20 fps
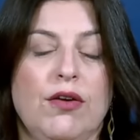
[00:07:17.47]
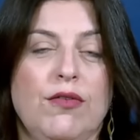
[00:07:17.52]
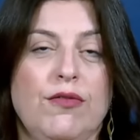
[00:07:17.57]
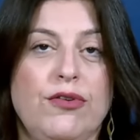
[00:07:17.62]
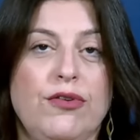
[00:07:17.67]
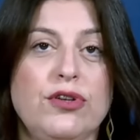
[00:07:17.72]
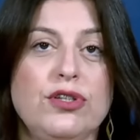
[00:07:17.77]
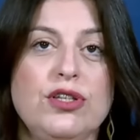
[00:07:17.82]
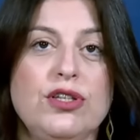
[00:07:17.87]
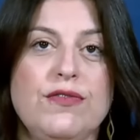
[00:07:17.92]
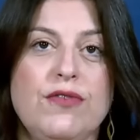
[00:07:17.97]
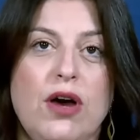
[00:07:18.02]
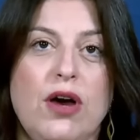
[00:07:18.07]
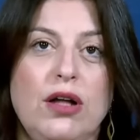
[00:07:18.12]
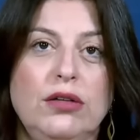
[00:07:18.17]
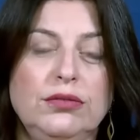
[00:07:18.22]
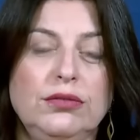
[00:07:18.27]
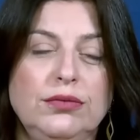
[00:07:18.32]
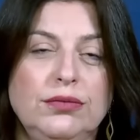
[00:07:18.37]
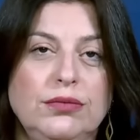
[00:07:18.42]
First of
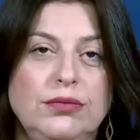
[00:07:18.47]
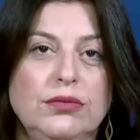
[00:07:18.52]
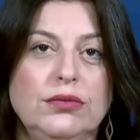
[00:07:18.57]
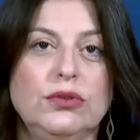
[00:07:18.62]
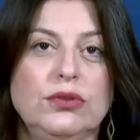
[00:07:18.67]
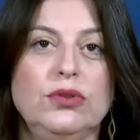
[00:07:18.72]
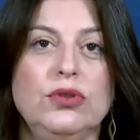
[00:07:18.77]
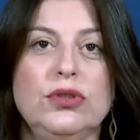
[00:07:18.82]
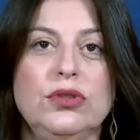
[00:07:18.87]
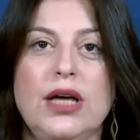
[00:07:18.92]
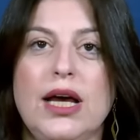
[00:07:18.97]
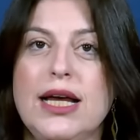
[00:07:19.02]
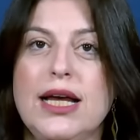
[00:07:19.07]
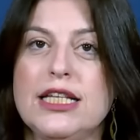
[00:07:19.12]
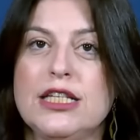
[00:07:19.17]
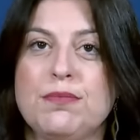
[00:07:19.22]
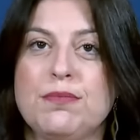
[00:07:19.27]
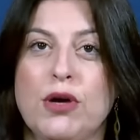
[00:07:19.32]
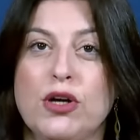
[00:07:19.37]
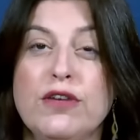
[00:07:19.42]
all, UNRWA
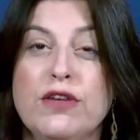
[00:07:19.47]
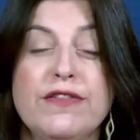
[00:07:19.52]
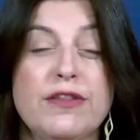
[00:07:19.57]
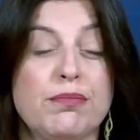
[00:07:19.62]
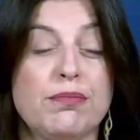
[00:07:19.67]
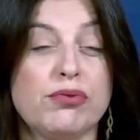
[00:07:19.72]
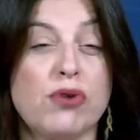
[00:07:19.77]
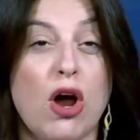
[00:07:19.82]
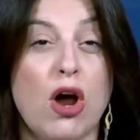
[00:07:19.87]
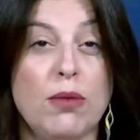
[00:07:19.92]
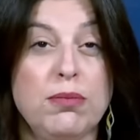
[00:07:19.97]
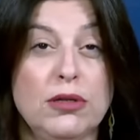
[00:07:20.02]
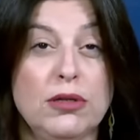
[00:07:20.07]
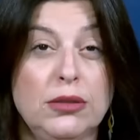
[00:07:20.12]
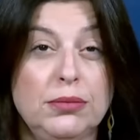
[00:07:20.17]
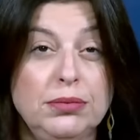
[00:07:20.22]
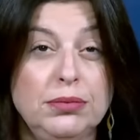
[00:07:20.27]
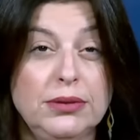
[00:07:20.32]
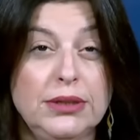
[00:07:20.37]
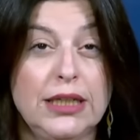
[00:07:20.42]
is part of the
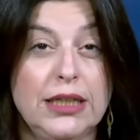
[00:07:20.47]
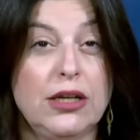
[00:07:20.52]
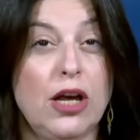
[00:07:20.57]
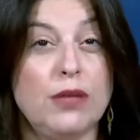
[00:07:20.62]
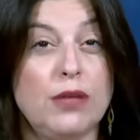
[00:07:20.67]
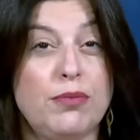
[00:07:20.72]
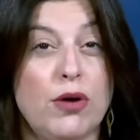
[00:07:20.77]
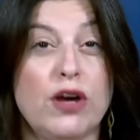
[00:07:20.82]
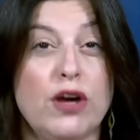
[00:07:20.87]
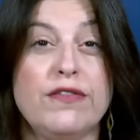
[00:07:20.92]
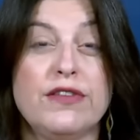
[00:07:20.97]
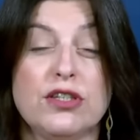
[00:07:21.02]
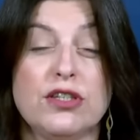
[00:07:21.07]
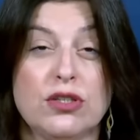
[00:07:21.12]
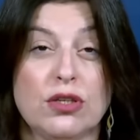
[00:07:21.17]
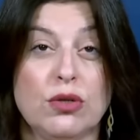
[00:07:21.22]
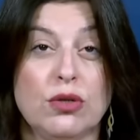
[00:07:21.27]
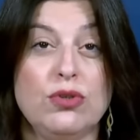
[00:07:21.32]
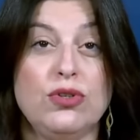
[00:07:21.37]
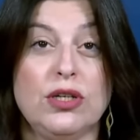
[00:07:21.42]
problem and not part of the
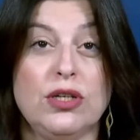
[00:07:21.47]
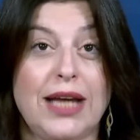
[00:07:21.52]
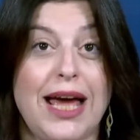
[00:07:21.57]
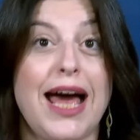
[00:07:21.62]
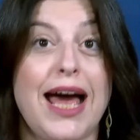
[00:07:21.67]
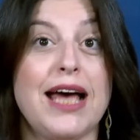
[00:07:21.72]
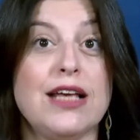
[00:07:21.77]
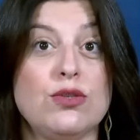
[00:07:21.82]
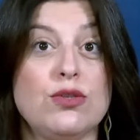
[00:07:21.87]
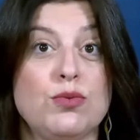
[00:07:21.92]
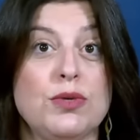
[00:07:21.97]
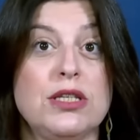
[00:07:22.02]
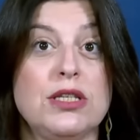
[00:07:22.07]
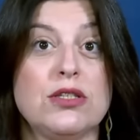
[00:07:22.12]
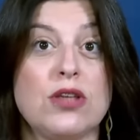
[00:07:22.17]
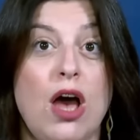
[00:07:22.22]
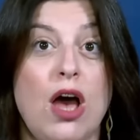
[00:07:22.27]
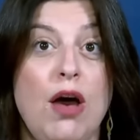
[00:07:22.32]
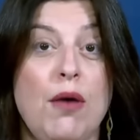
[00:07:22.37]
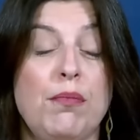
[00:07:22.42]
solution, as we
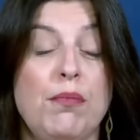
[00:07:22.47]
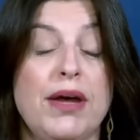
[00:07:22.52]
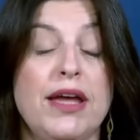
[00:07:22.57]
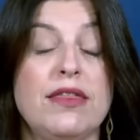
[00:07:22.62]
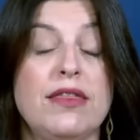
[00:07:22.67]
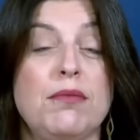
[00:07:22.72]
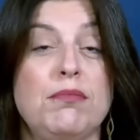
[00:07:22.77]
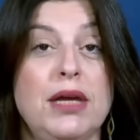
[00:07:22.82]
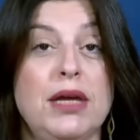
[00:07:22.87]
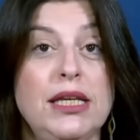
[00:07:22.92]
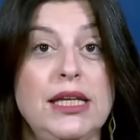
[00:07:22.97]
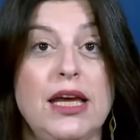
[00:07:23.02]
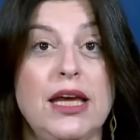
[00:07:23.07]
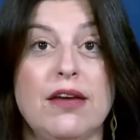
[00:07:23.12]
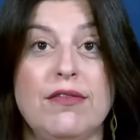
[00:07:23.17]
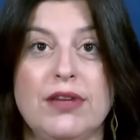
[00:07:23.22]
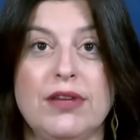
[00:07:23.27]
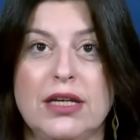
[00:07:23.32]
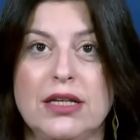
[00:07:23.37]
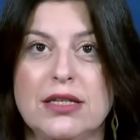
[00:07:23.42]
saw by the many
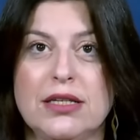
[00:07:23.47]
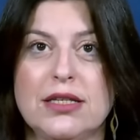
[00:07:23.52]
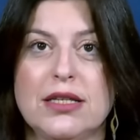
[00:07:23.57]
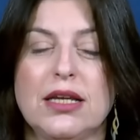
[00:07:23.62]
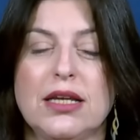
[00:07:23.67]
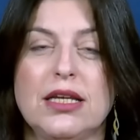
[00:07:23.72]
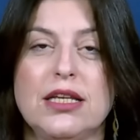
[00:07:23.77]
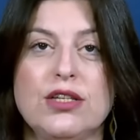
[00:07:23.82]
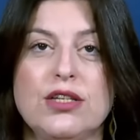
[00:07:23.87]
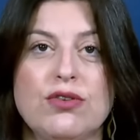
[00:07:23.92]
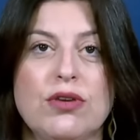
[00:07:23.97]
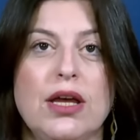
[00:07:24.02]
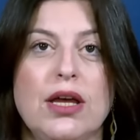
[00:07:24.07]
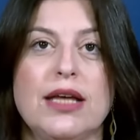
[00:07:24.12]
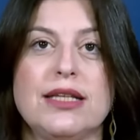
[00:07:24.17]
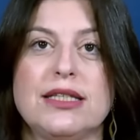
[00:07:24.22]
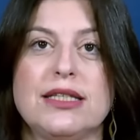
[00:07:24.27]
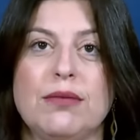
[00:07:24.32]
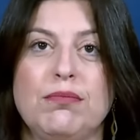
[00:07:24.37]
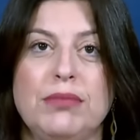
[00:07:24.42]
evidence that Israel
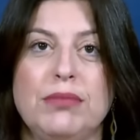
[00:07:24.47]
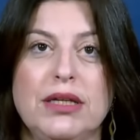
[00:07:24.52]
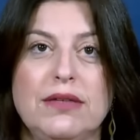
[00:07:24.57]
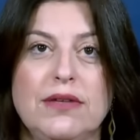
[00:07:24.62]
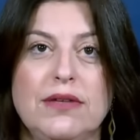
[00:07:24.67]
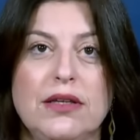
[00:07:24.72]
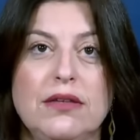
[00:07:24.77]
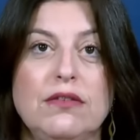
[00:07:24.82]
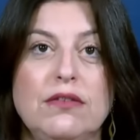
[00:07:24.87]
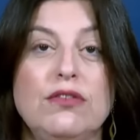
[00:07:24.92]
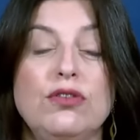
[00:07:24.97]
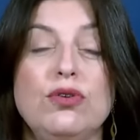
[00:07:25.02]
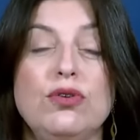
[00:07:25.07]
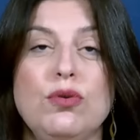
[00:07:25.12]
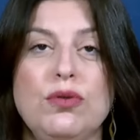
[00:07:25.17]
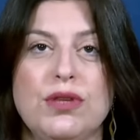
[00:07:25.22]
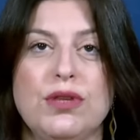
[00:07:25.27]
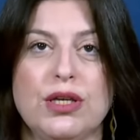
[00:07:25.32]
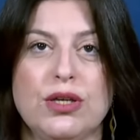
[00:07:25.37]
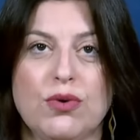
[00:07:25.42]
has submitted
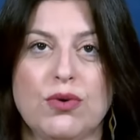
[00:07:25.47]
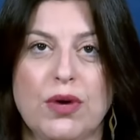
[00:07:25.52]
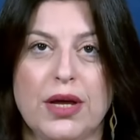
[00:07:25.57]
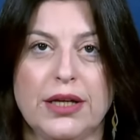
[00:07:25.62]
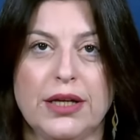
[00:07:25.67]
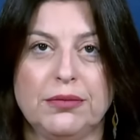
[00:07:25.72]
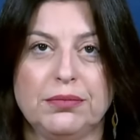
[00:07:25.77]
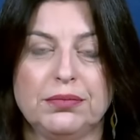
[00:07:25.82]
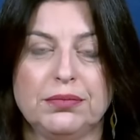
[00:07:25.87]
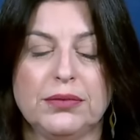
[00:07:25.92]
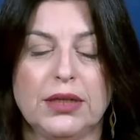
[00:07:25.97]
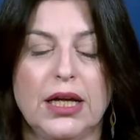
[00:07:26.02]
to the UN.